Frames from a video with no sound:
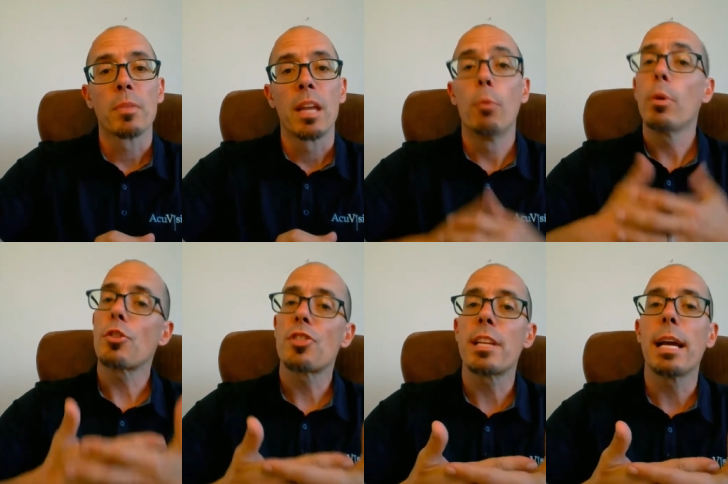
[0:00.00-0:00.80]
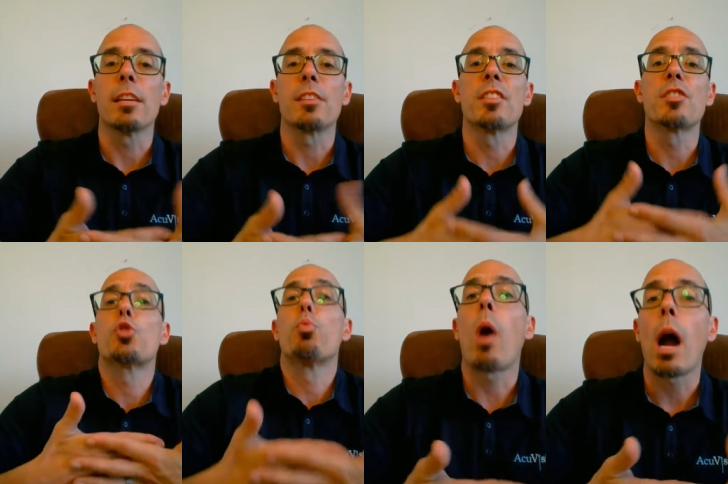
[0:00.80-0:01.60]
And we understand this. This
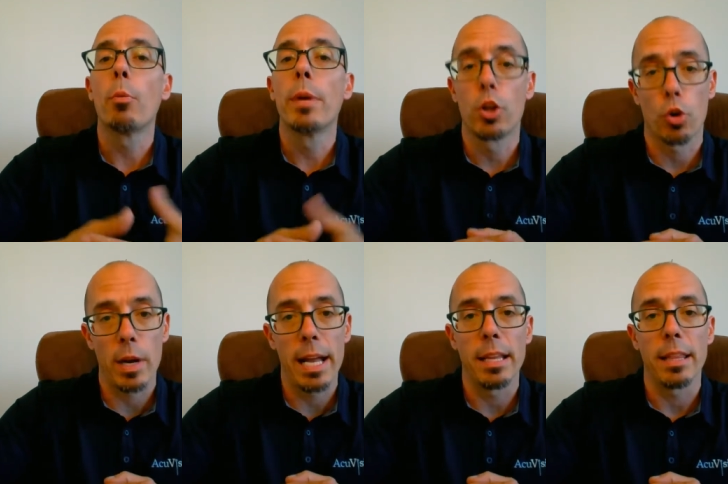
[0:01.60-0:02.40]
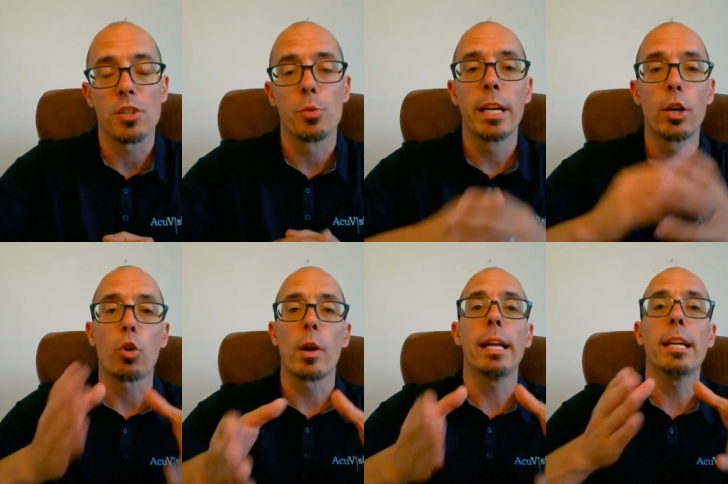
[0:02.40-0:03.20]
is why we created this. We
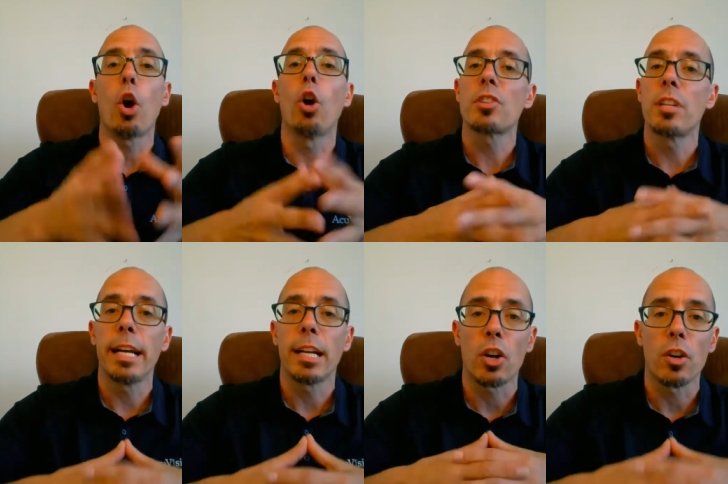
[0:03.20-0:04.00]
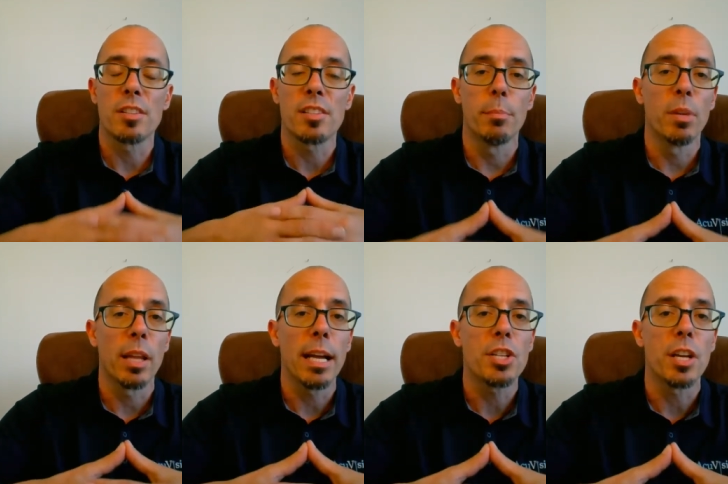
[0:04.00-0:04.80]
created alternating current
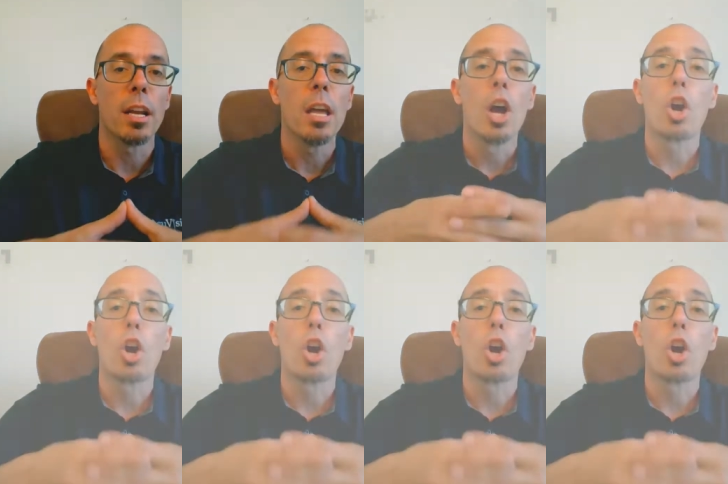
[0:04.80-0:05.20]
stimulation